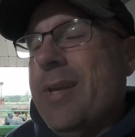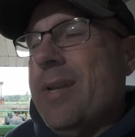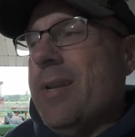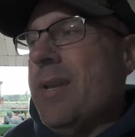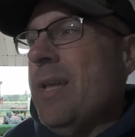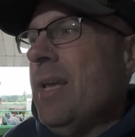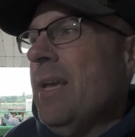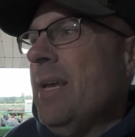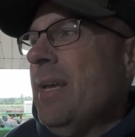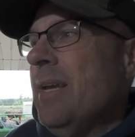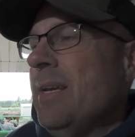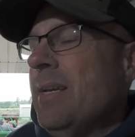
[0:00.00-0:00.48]
And
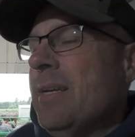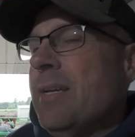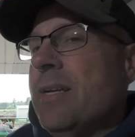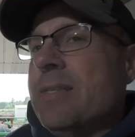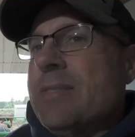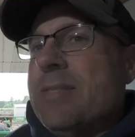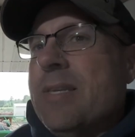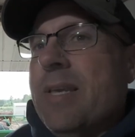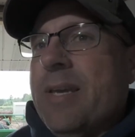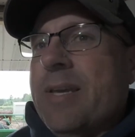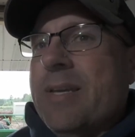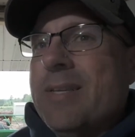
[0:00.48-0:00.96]

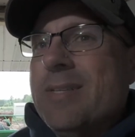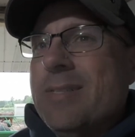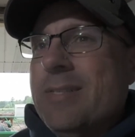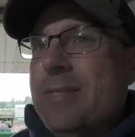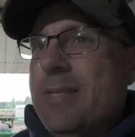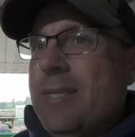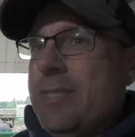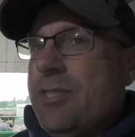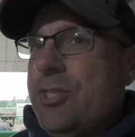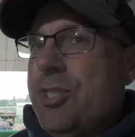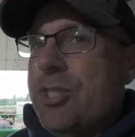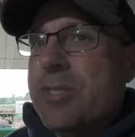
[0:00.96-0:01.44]
it's like,
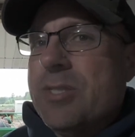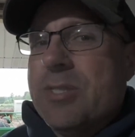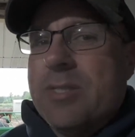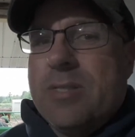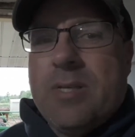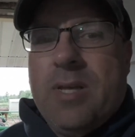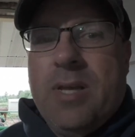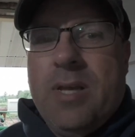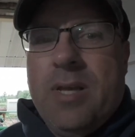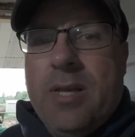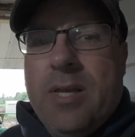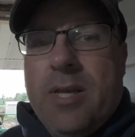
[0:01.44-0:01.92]

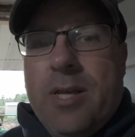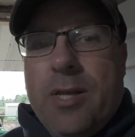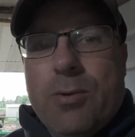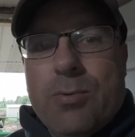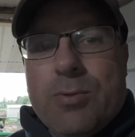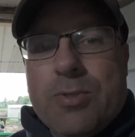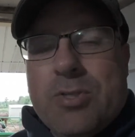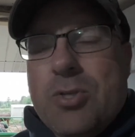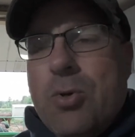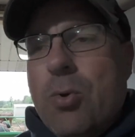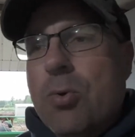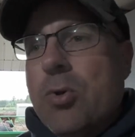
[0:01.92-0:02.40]
it
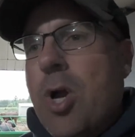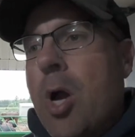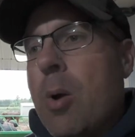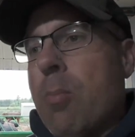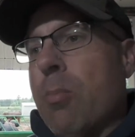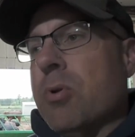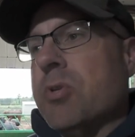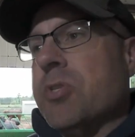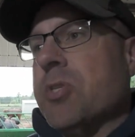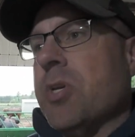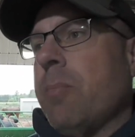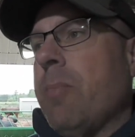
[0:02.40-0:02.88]
was so
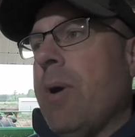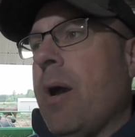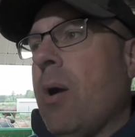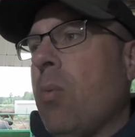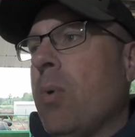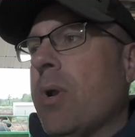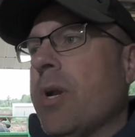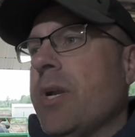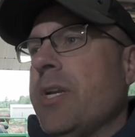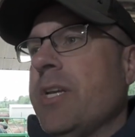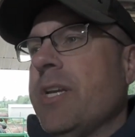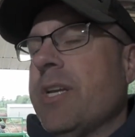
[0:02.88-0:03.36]
cumbersome. I
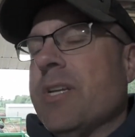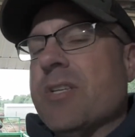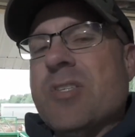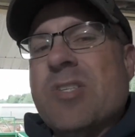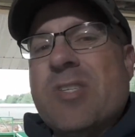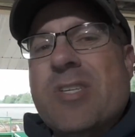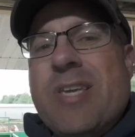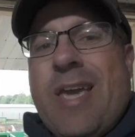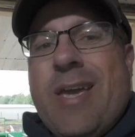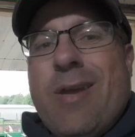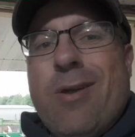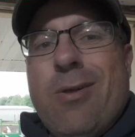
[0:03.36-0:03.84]
wanted to get a
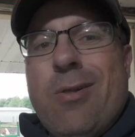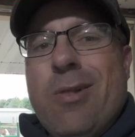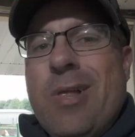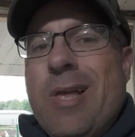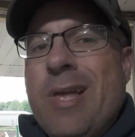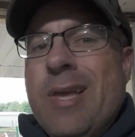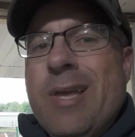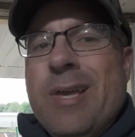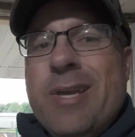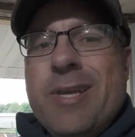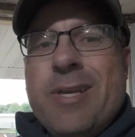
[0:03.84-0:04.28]
scale.